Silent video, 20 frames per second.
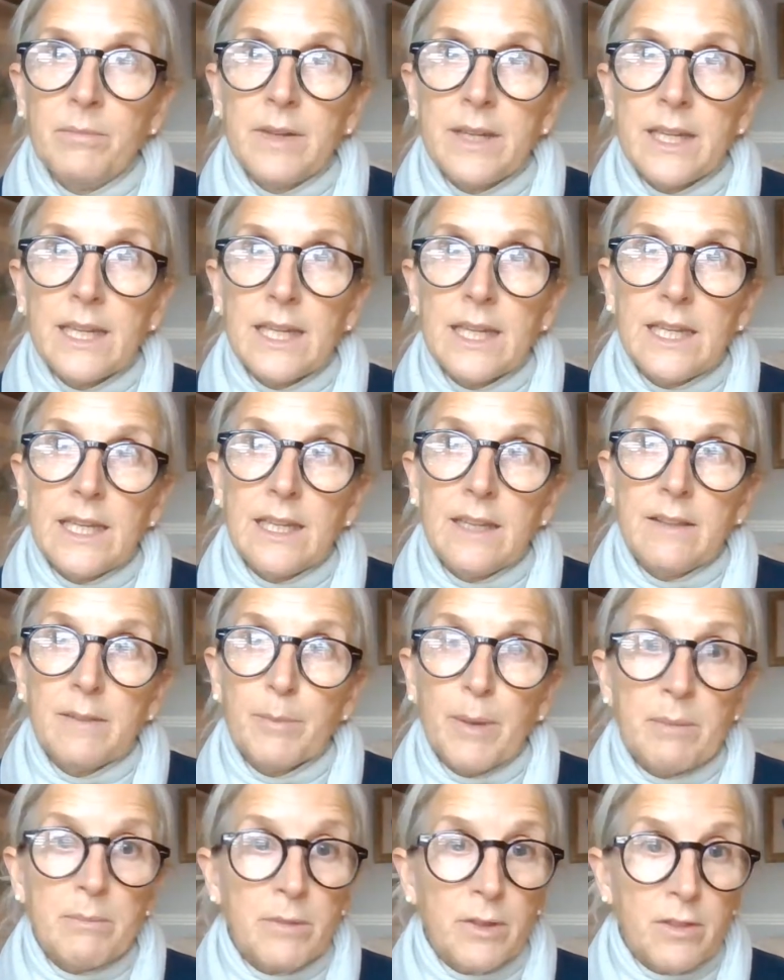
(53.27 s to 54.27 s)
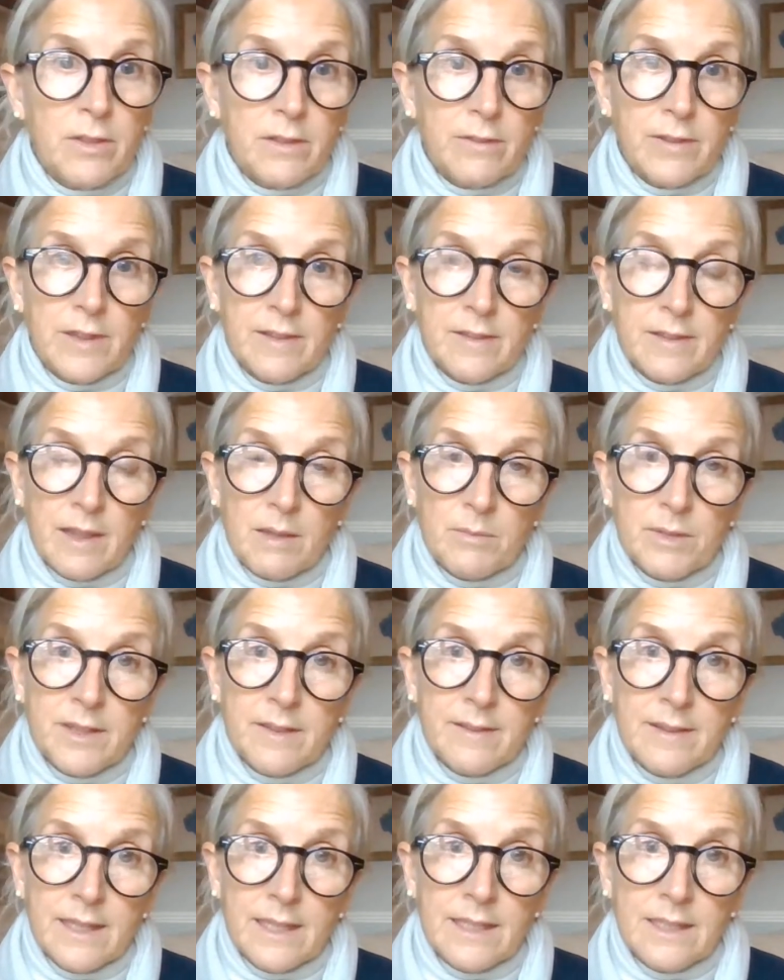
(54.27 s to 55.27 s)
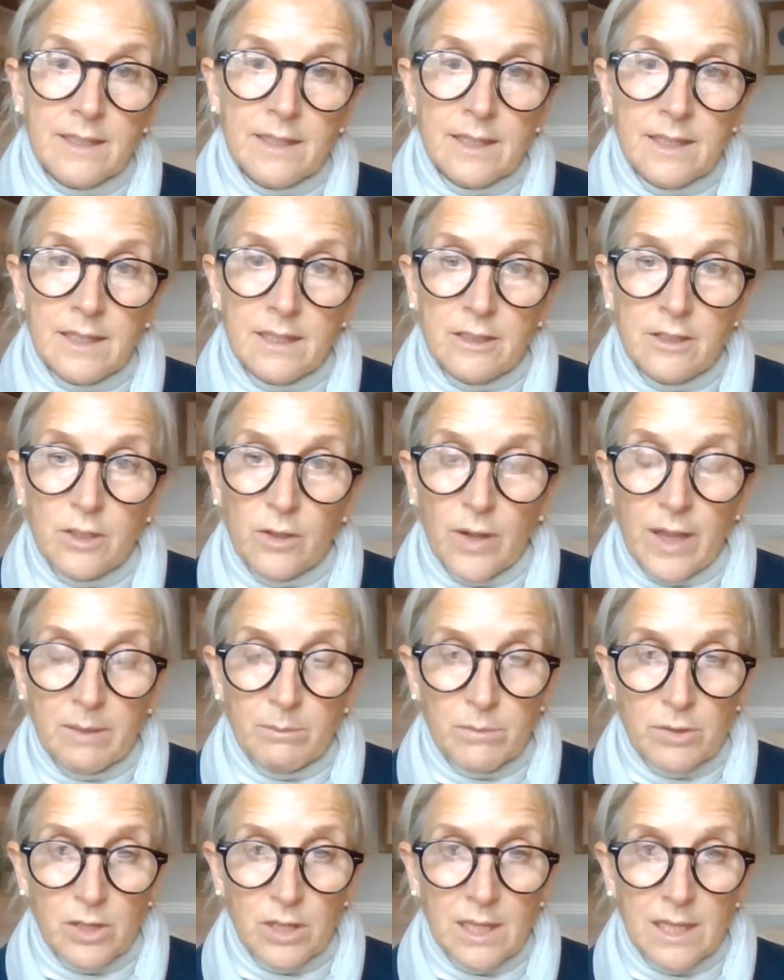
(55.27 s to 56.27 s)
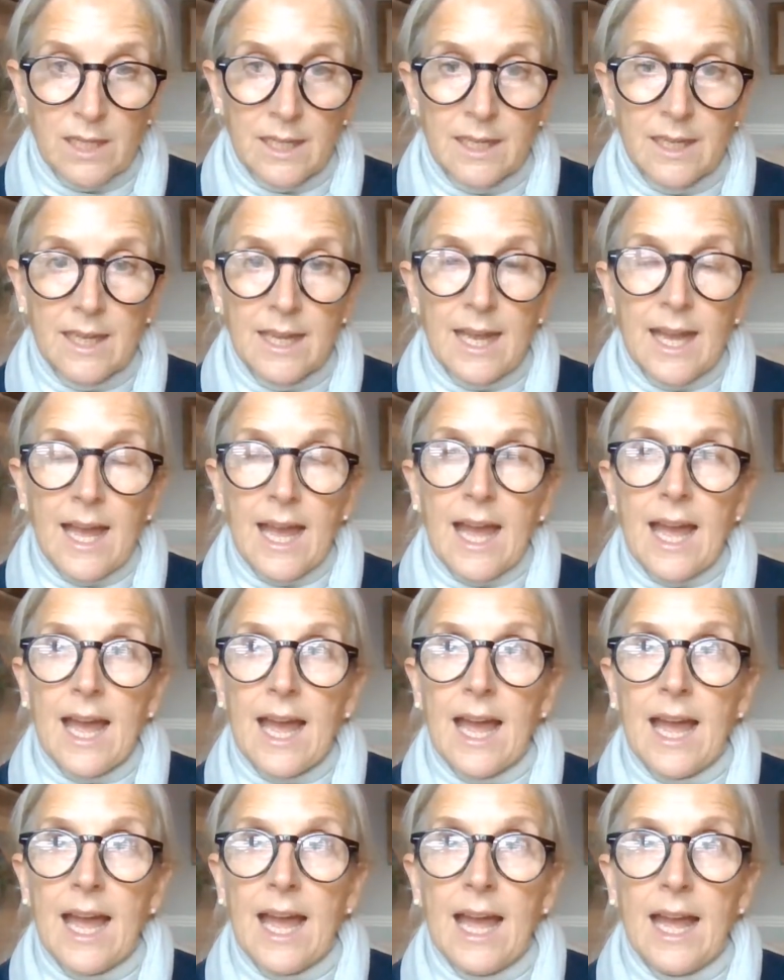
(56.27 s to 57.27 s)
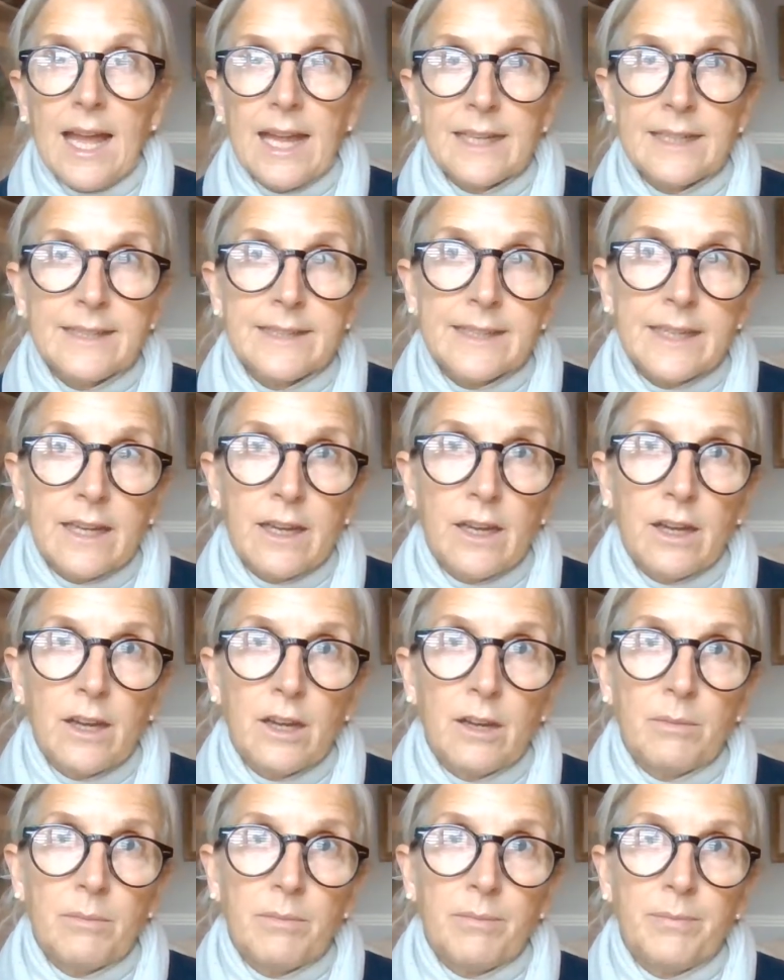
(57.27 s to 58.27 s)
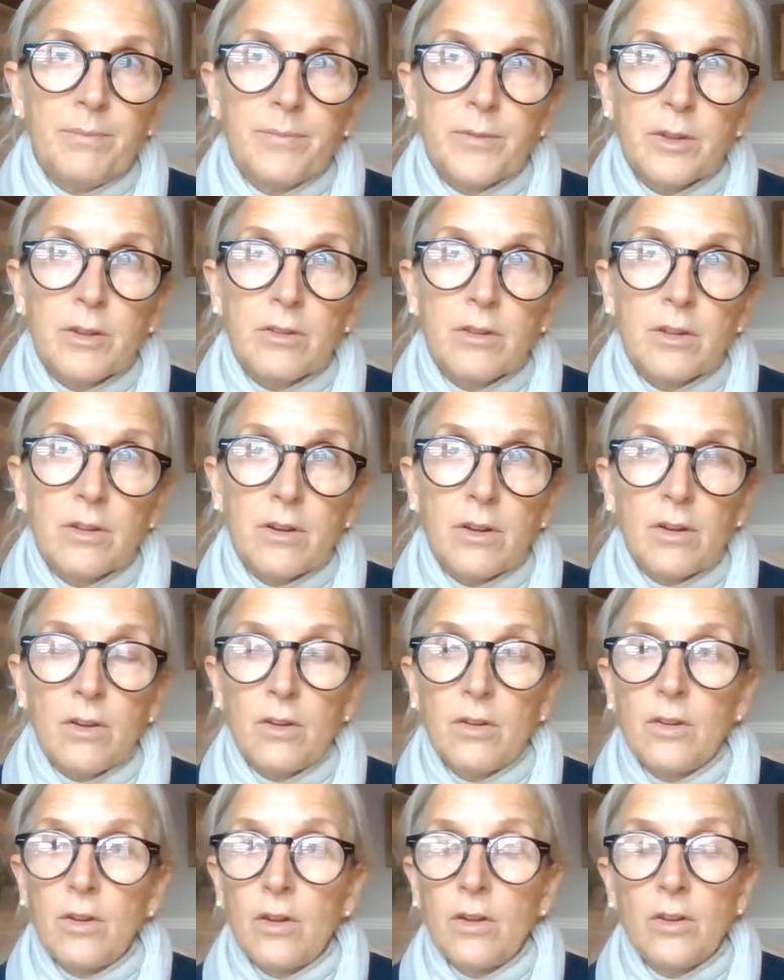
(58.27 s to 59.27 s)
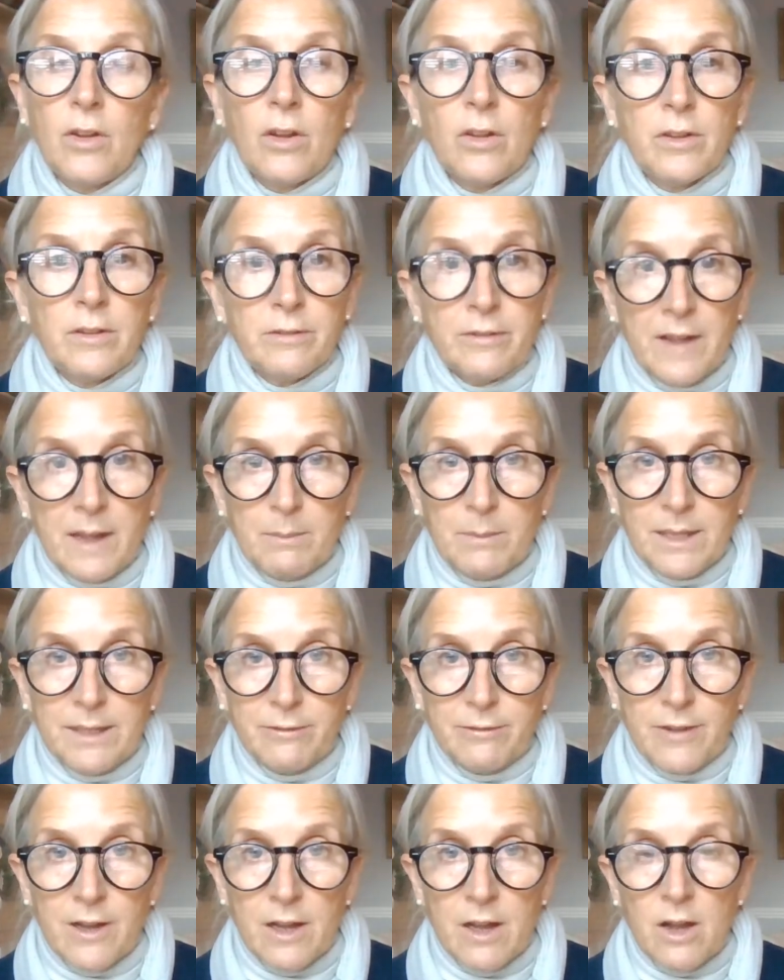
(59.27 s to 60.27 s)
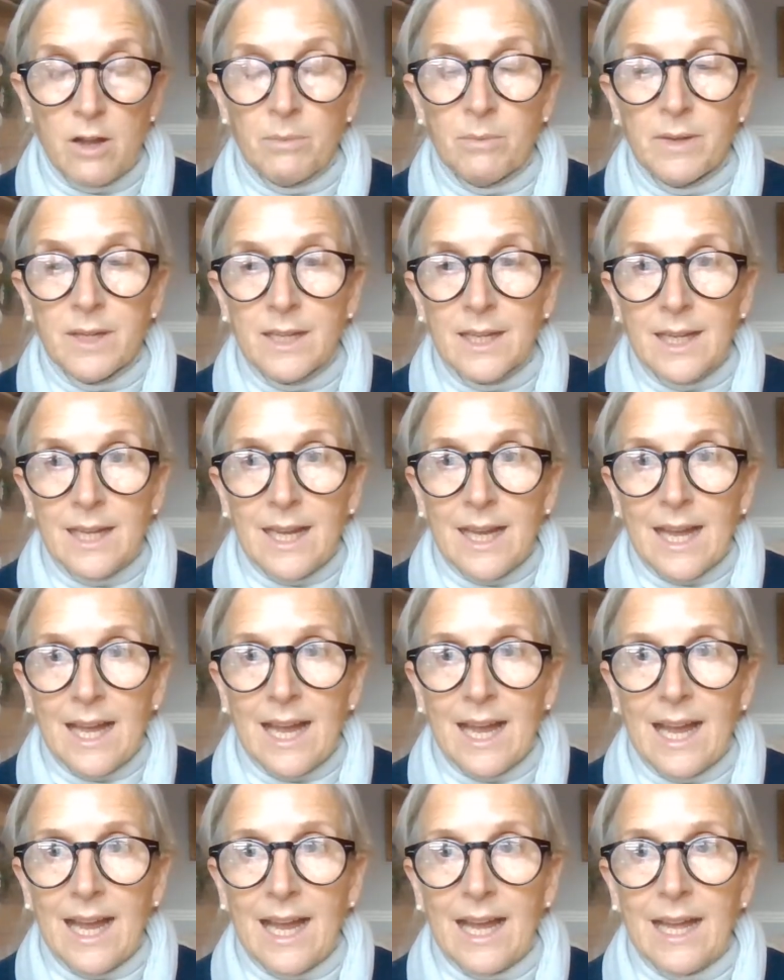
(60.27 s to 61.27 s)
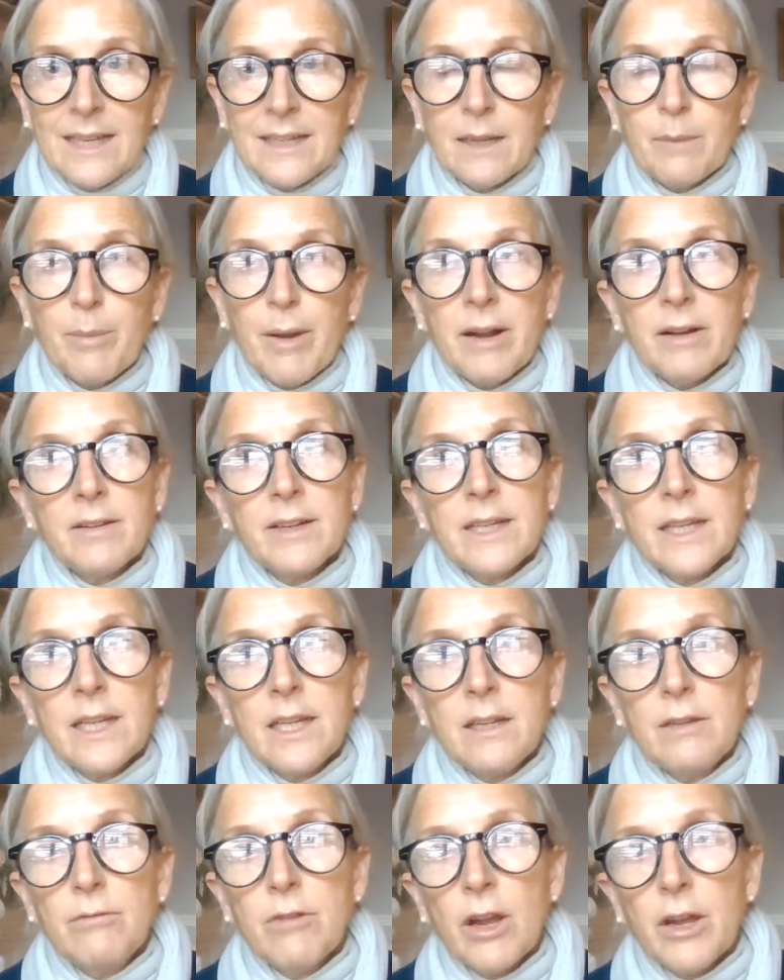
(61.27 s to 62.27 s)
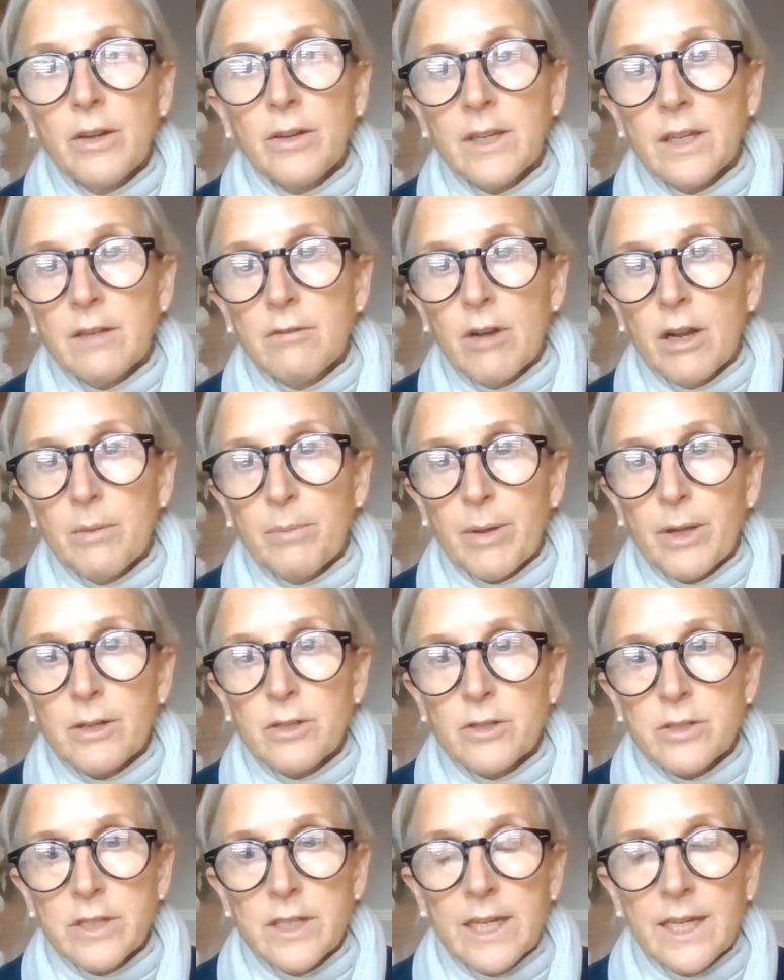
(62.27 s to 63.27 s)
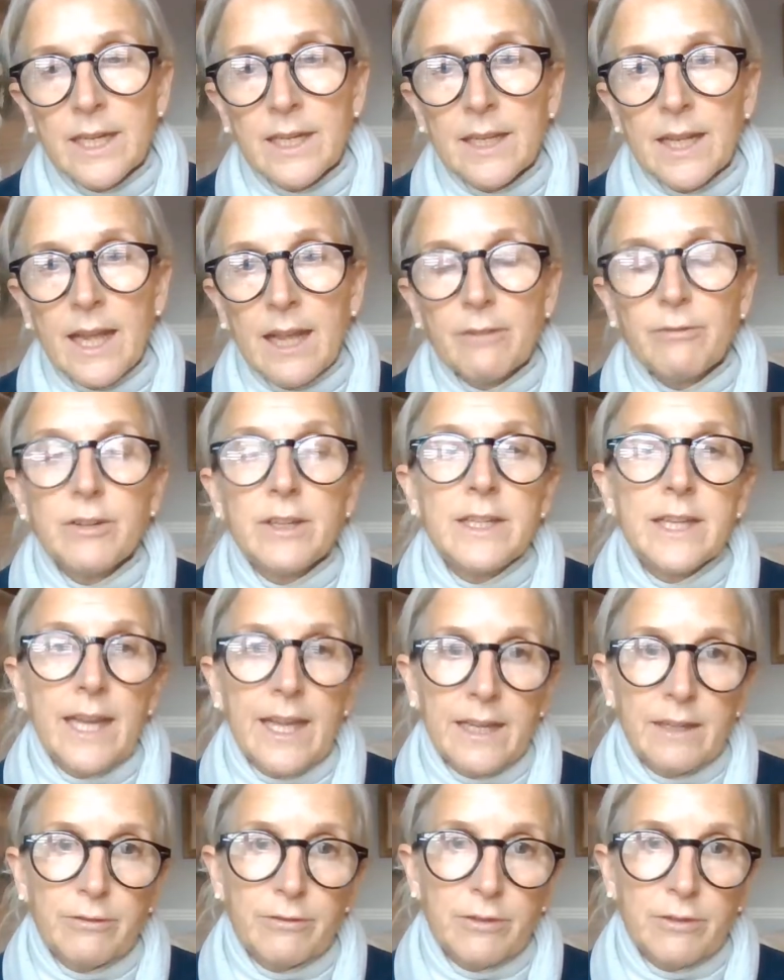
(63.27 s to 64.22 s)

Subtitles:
He spent most of his summers in New Hampshire and on the family farm, and apparently he wrote poetry every day